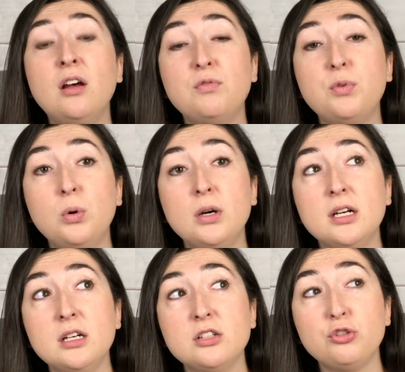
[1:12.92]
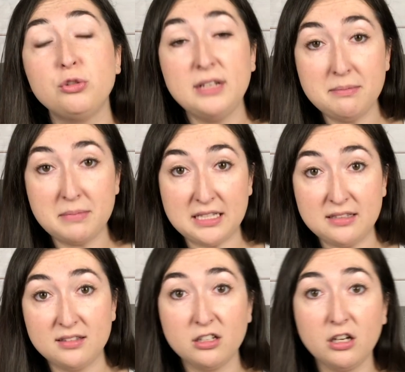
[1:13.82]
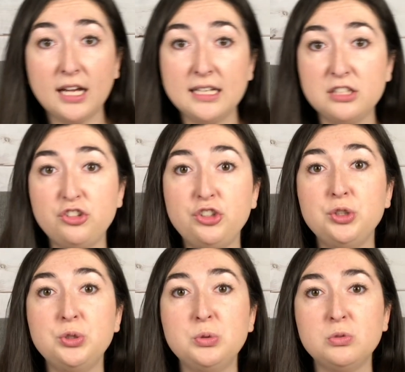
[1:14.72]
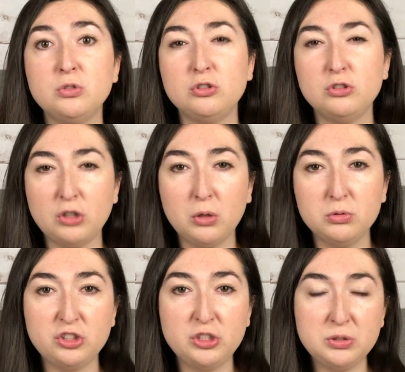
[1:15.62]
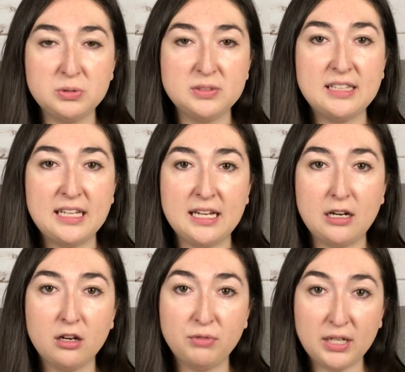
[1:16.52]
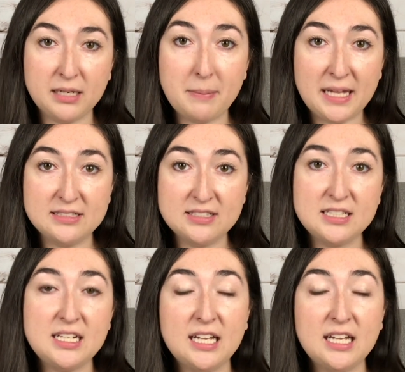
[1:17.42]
For treatments, there are kind of two go-tos that are recommended,